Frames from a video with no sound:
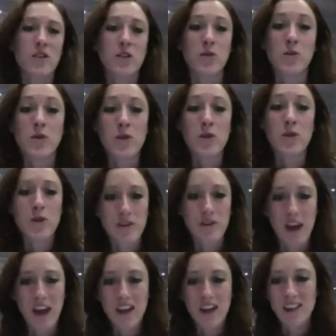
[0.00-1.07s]
the Gruen
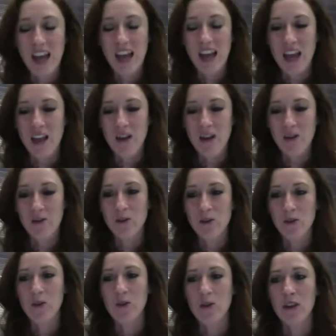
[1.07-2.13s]
effect, and
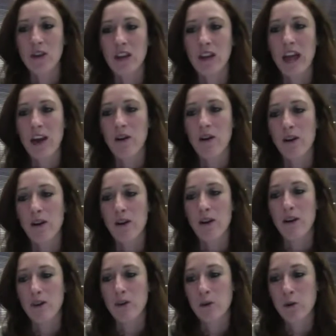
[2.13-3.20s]
the layout of the
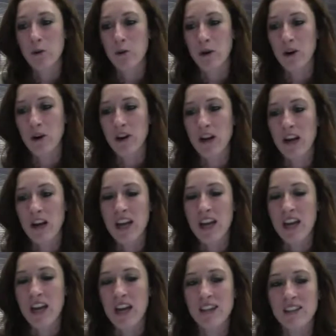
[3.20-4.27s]
store
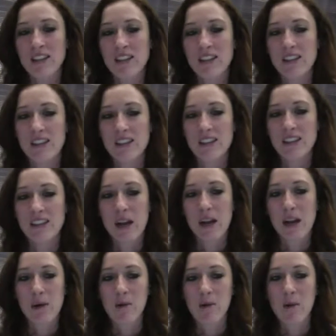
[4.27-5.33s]
is set up
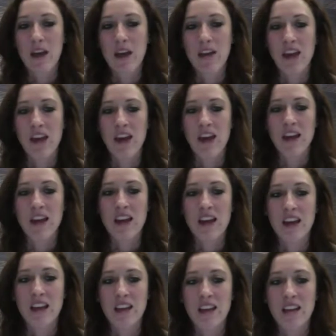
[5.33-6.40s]
in a way that
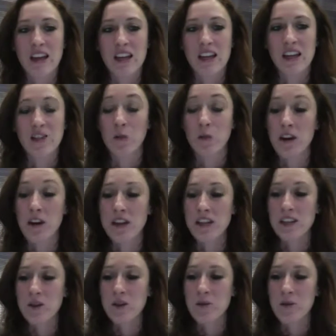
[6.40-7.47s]
it like disorients
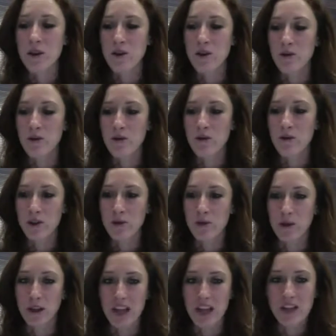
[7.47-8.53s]
you when you first
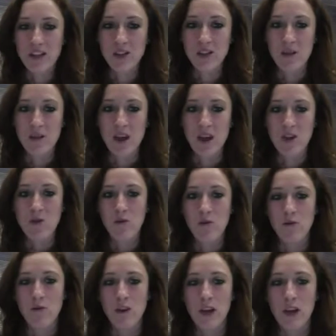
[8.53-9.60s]
walk in, so that you
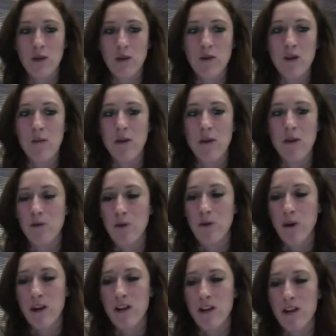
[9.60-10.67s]
forget what you came in for,
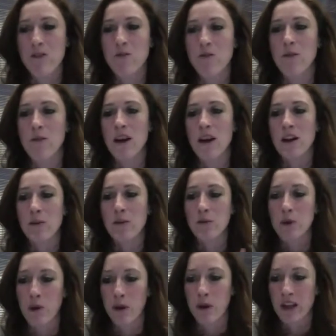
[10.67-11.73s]
and then you end up
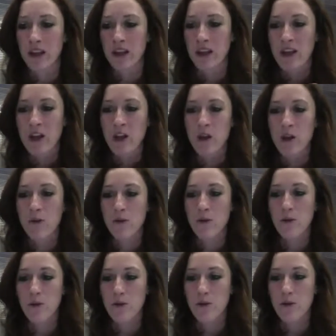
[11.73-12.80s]
going
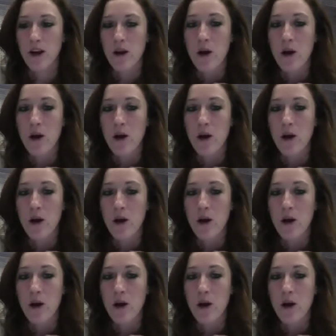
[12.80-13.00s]
through